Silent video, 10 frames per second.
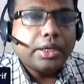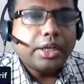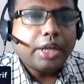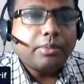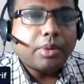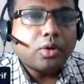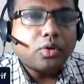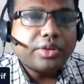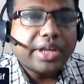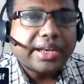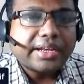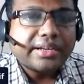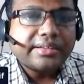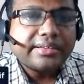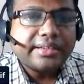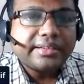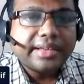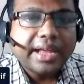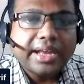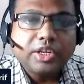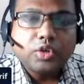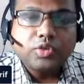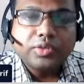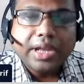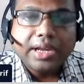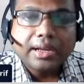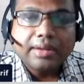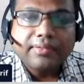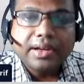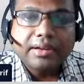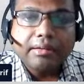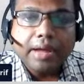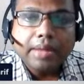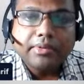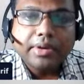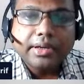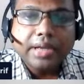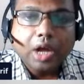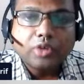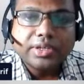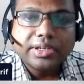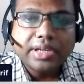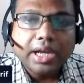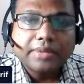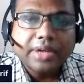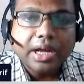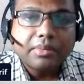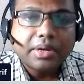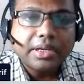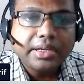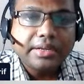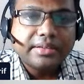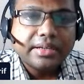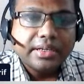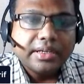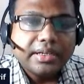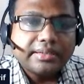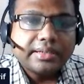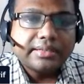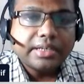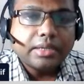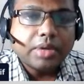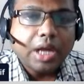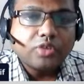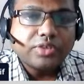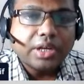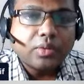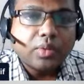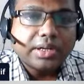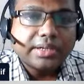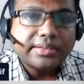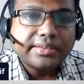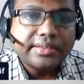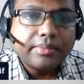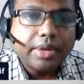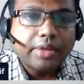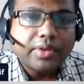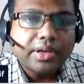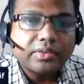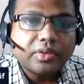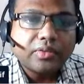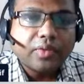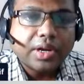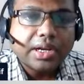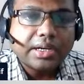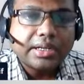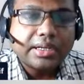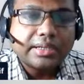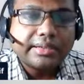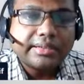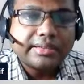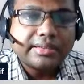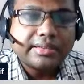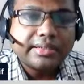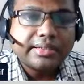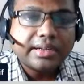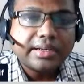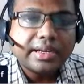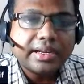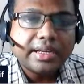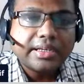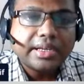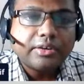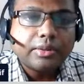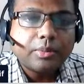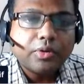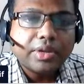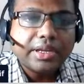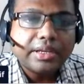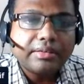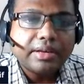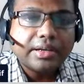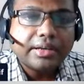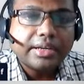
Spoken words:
neighborhood characteristics, land use, land cover, crime rate, housing types, urban heats, sustainable housing and water system, average of 688 reporting heat related